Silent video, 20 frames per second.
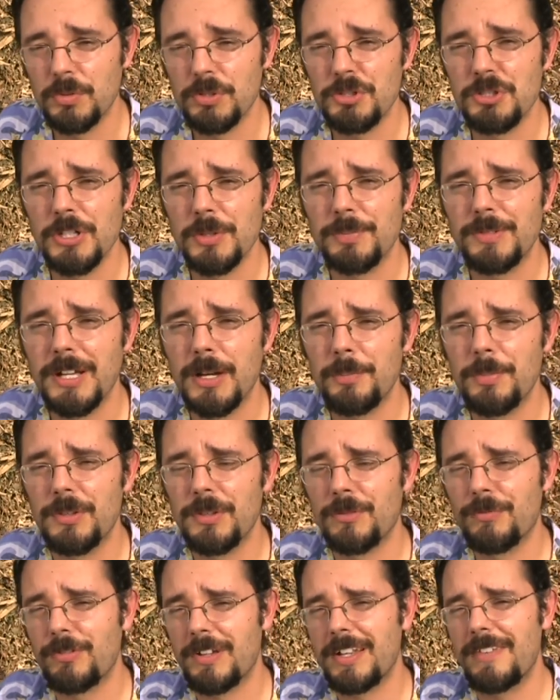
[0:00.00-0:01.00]
chipped up, and
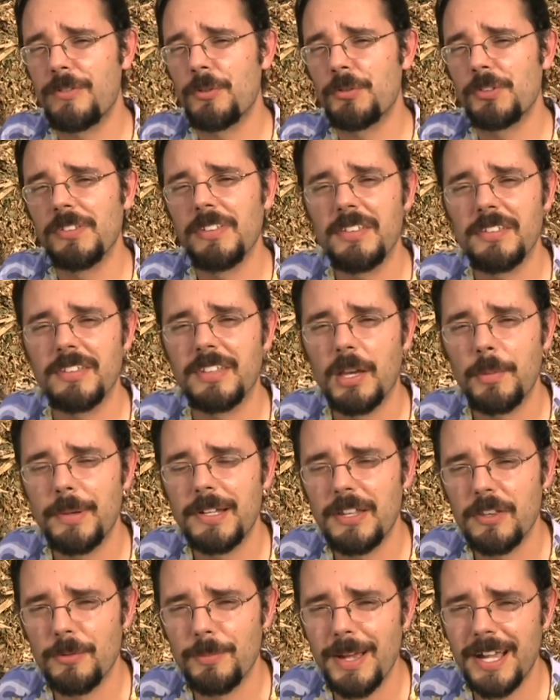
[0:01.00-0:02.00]
they're afraid of those diseases coming
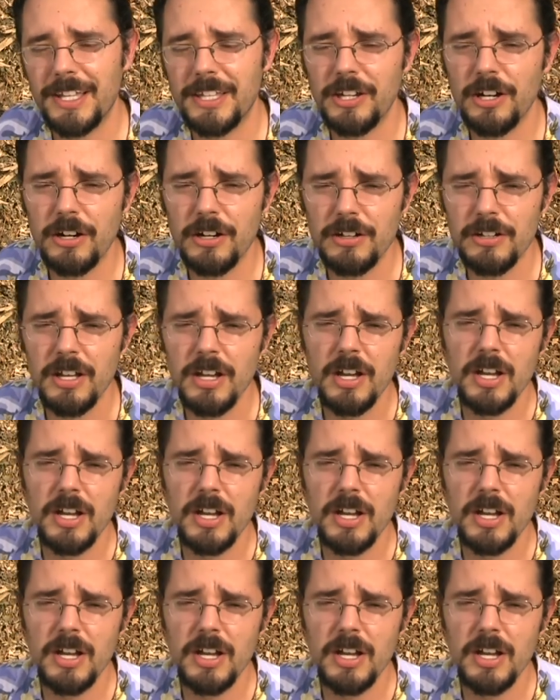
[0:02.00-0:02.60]
into their backyard,